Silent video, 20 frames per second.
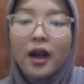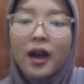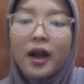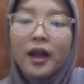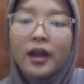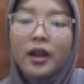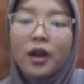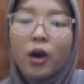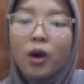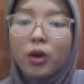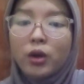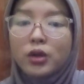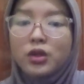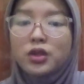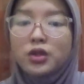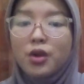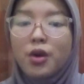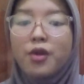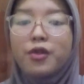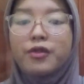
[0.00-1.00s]
I
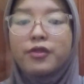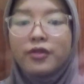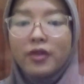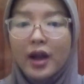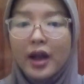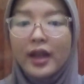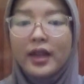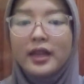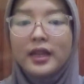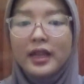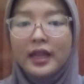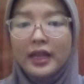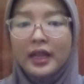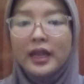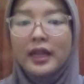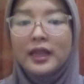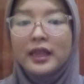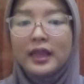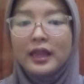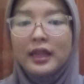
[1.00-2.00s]
also find
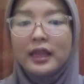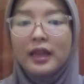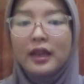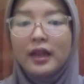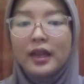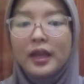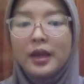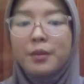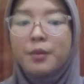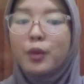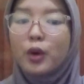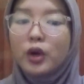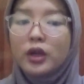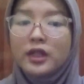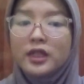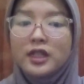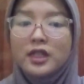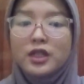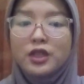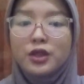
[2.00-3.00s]
it
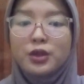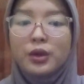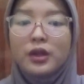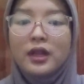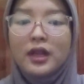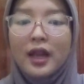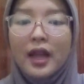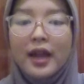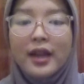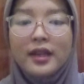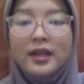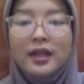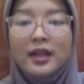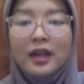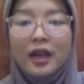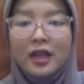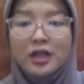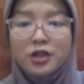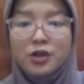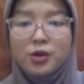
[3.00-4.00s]
important to align
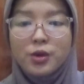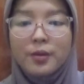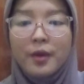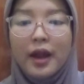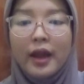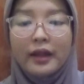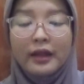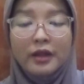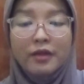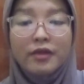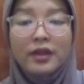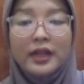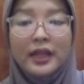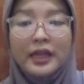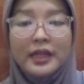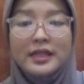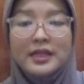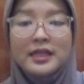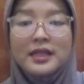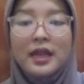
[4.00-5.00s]
classroom
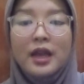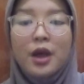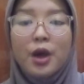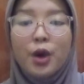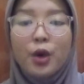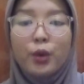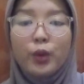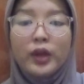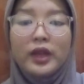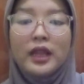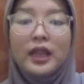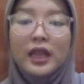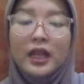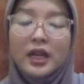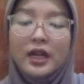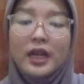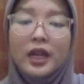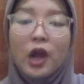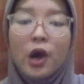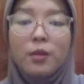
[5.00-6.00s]
activities with
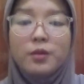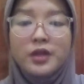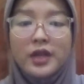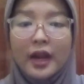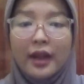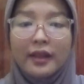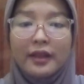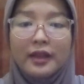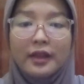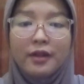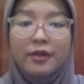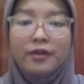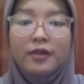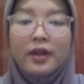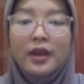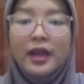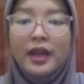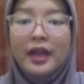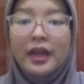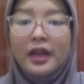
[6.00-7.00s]
learning objective.
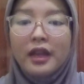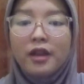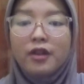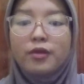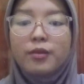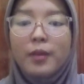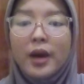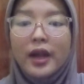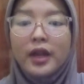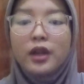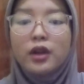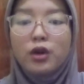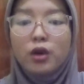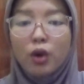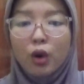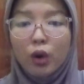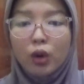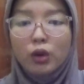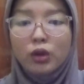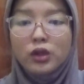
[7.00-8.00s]
If my
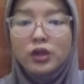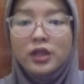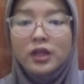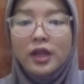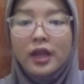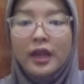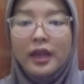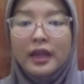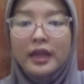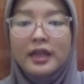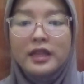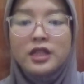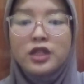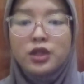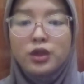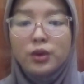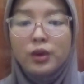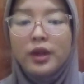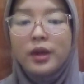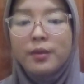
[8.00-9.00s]
goals is
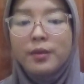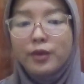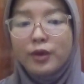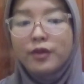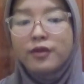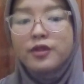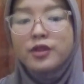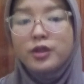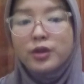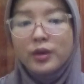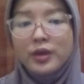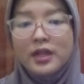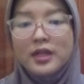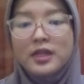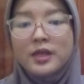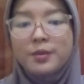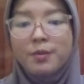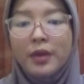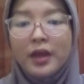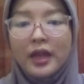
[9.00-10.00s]
to improve
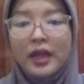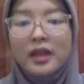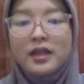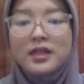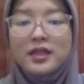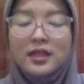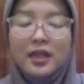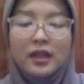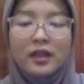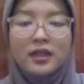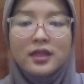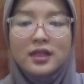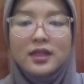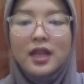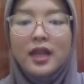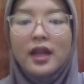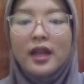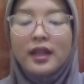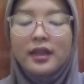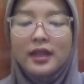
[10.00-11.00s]
students' speaking skills,
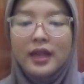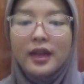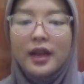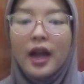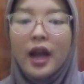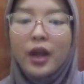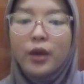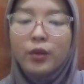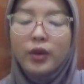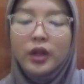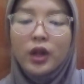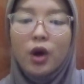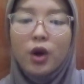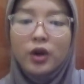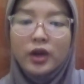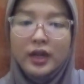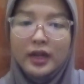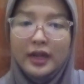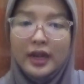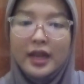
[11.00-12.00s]
then I will
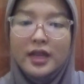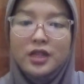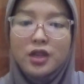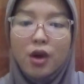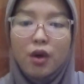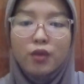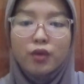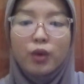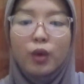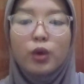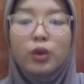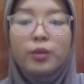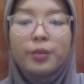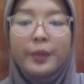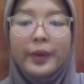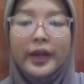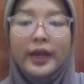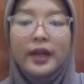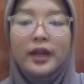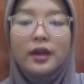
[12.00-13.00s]
organize a role
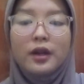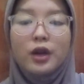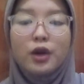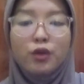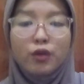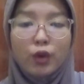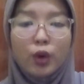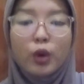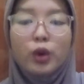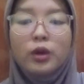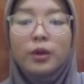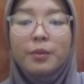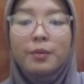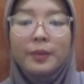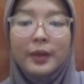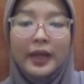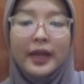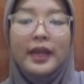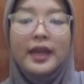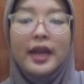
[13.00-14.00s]

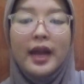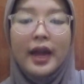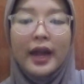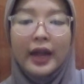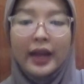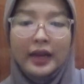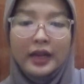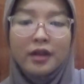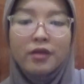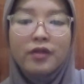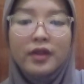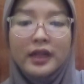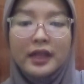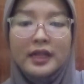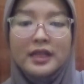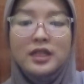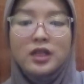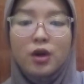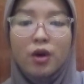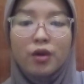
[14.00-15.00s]
play
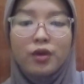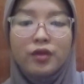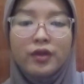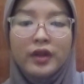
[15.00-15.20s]
activities or